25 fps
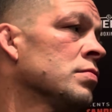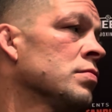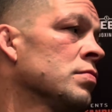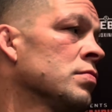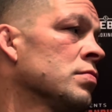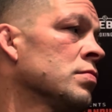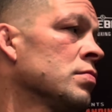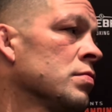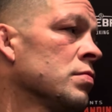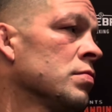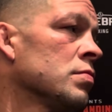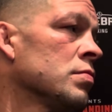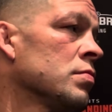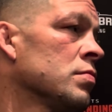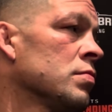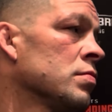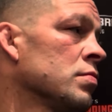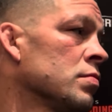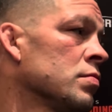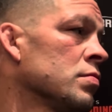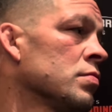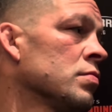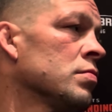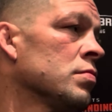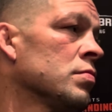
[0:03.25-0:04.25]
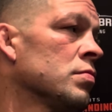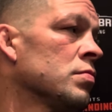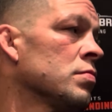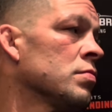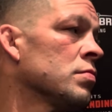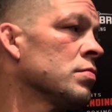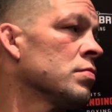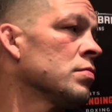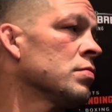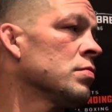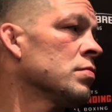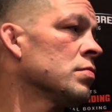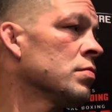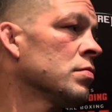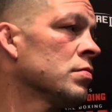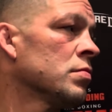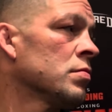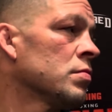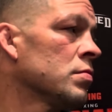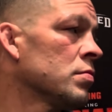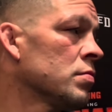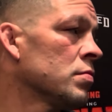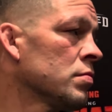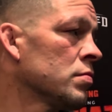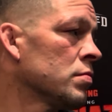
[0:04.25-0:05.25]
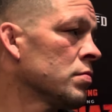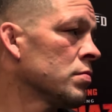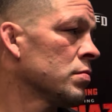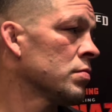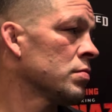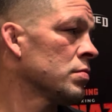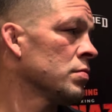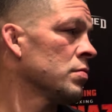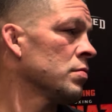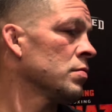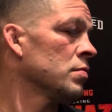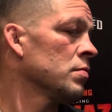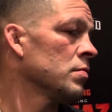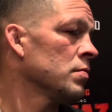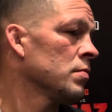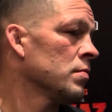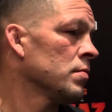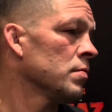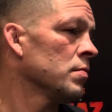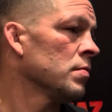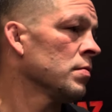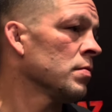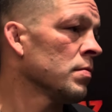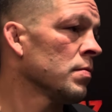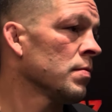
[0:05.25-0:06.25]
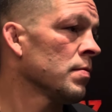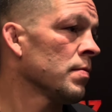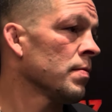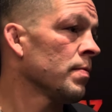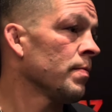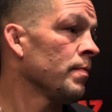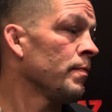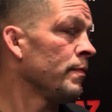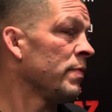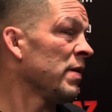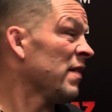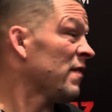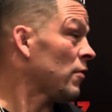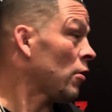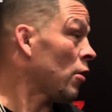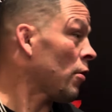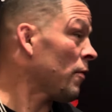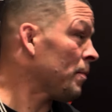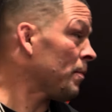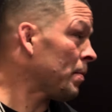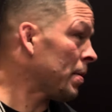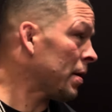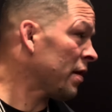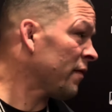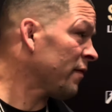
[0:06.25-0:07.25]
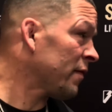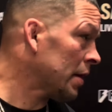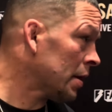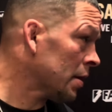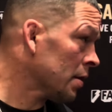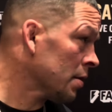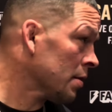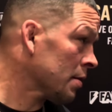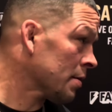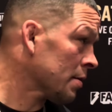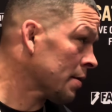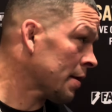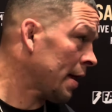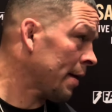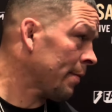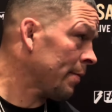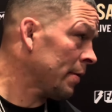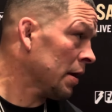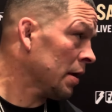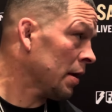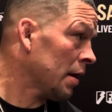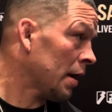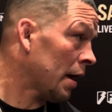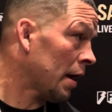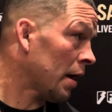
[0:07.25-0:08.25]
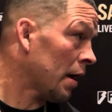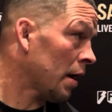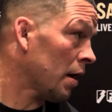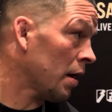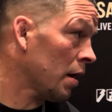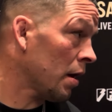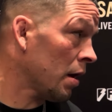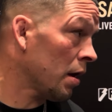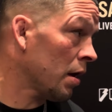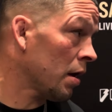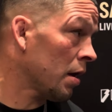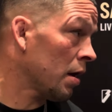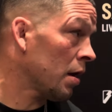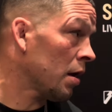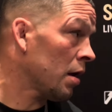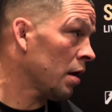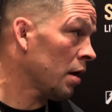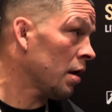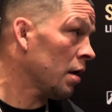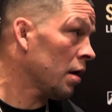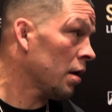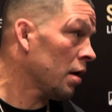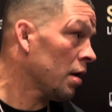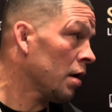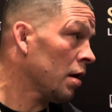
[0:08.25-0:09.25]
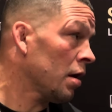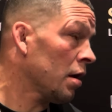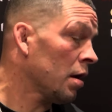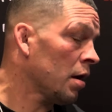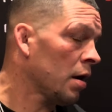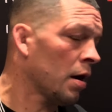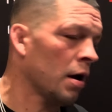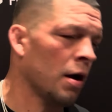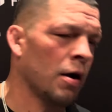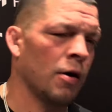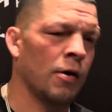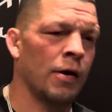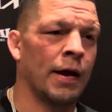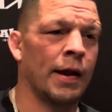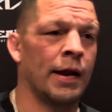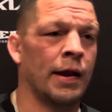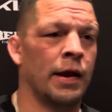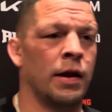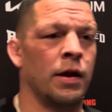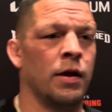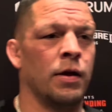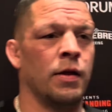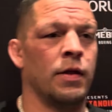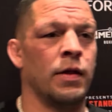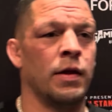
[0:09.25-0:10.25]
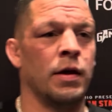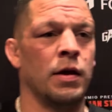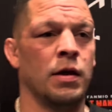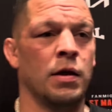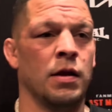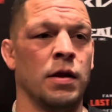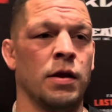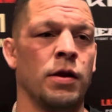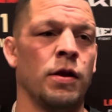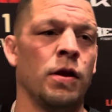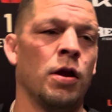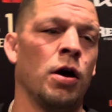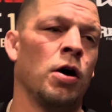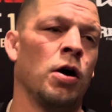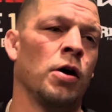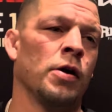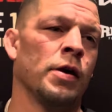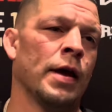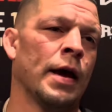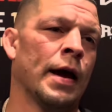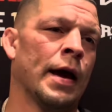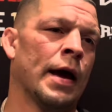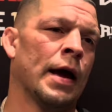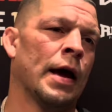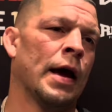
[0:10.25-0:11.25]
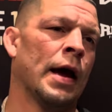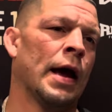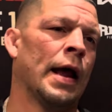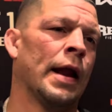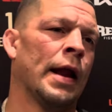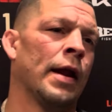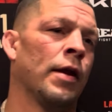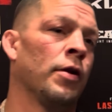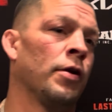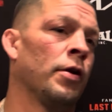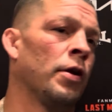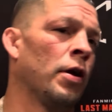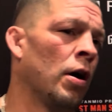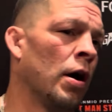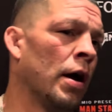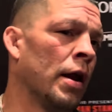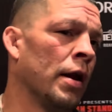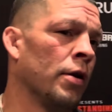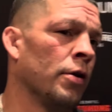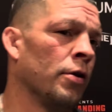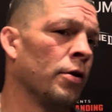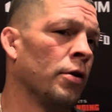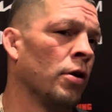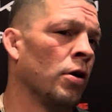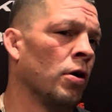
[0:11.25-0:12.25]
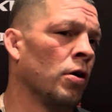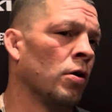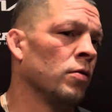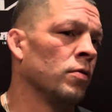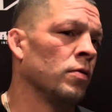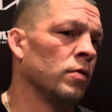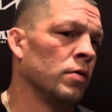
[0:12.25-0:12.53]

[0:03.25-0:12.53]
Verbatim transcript: Uh, Bivol versus Better Be. You got a prediction or thoughts on the fight? Bivol Benavides is happening? I mean, well, Beterbiev. Oh, I didn't know. Archer Benavides. No, yeah, Benavides. I don't know. I don't know.